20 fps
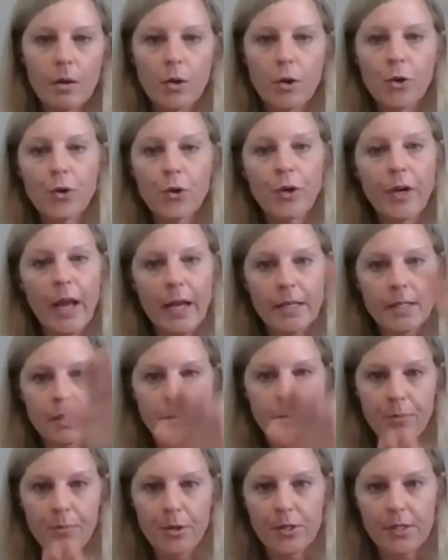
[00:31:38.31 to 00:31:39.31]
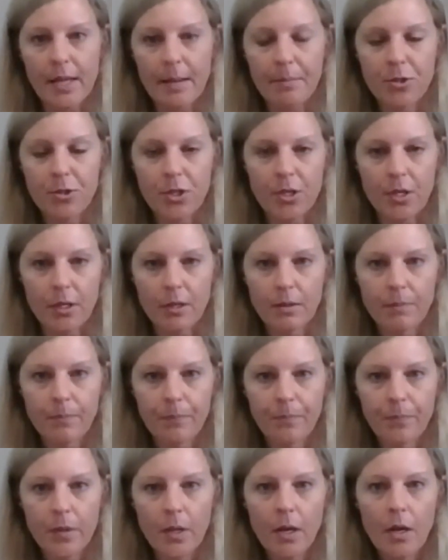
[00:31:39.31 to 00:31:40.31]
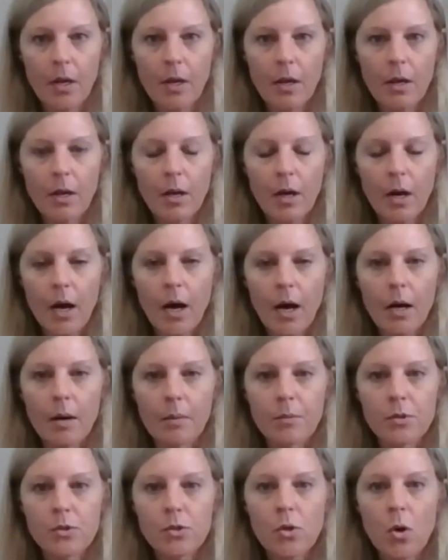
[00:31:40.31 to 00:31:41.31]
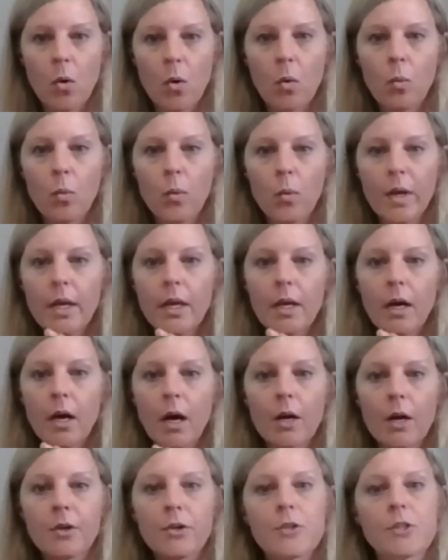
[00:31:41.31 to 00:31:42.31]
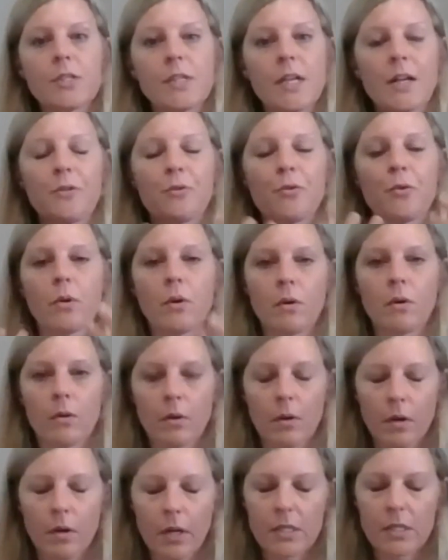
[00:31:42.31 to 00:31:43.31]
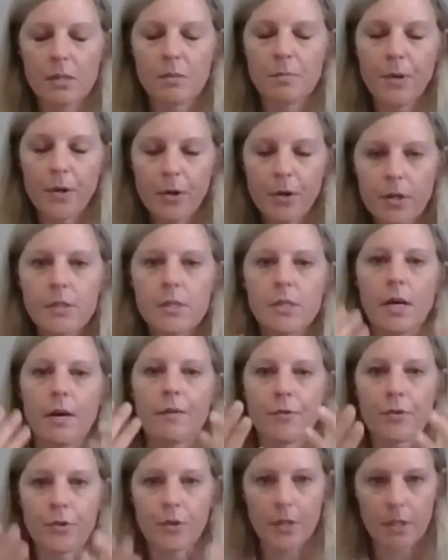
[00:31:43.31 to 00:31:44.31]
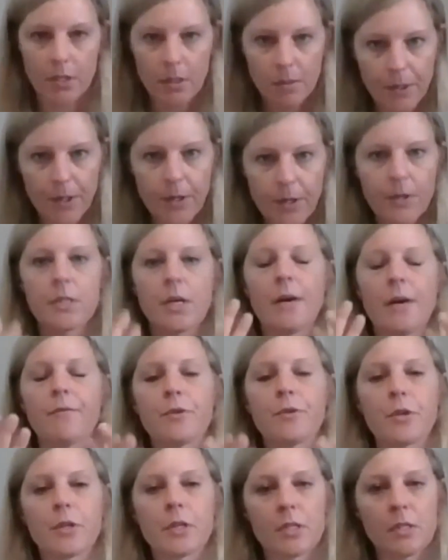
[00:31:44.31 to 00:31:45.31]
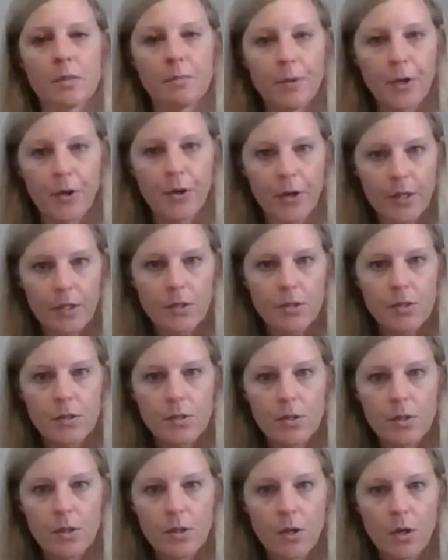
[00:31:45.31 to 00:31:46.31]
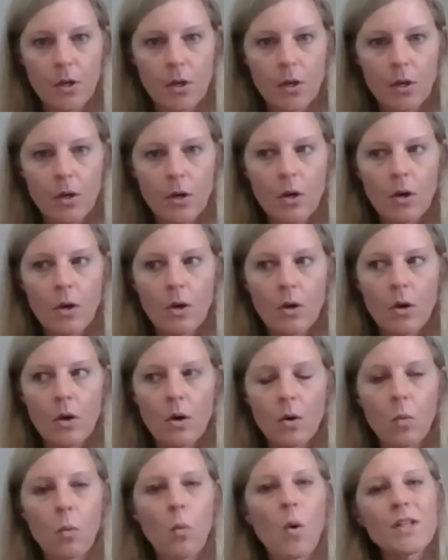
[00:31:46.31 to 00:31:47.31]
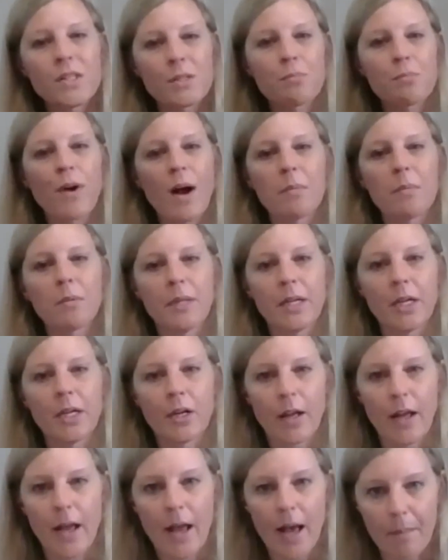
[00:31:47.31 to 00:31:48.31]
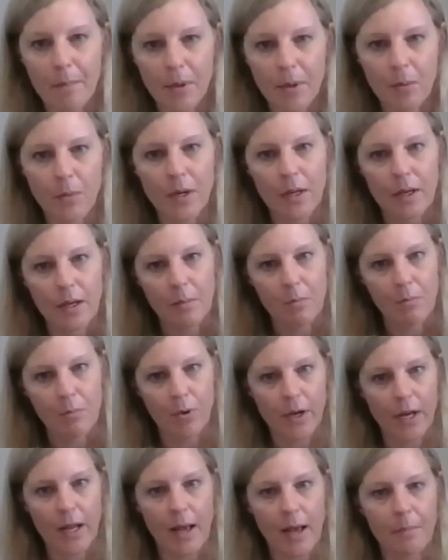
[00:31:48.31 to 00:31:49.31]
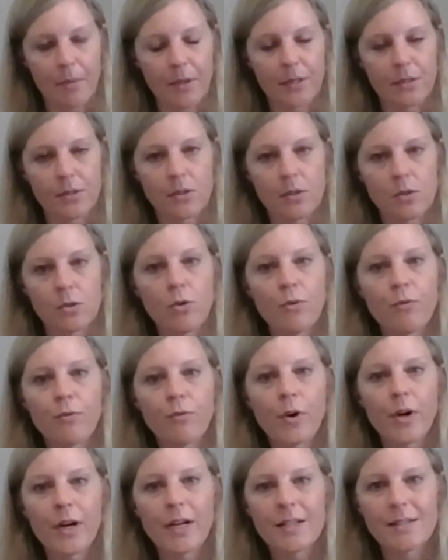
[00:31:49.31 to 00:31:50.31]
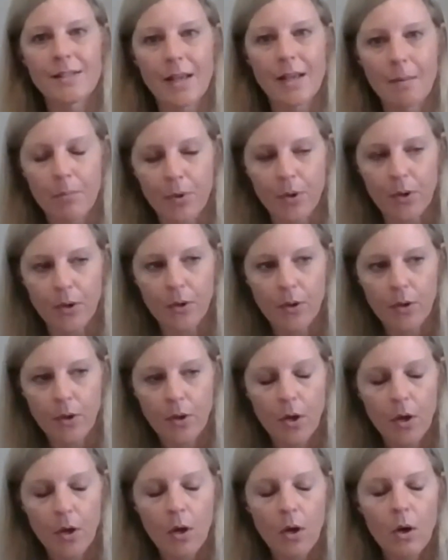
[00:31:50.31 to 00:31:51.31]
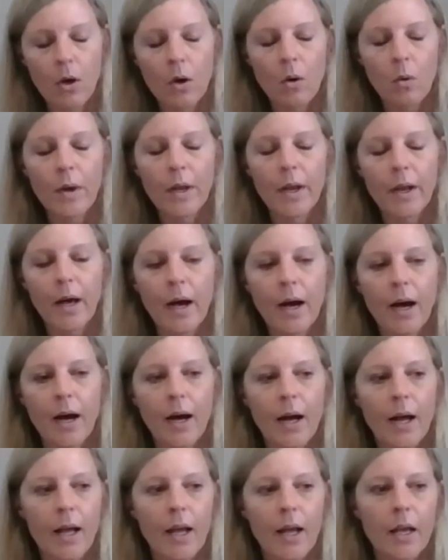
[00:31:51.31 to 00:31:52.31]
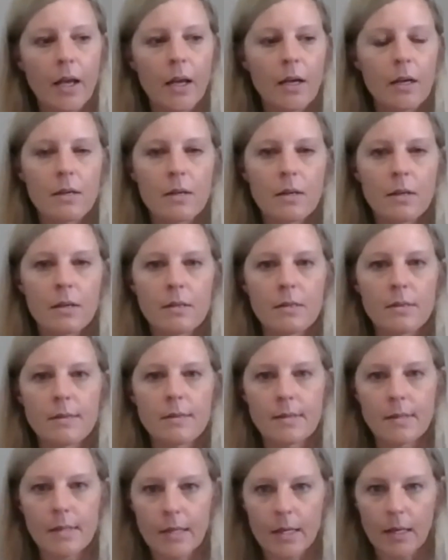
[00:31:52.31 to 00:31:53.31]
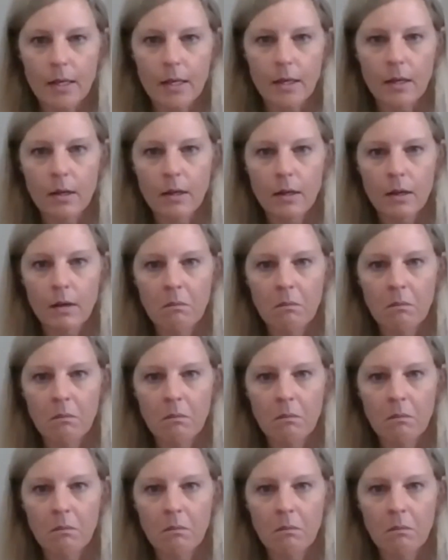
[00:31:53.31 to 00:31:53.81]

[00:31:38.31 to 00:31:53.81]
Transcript: create perception. So we understand through experience after experience after experience what's probably going to happen when an input happens. So for example, when I see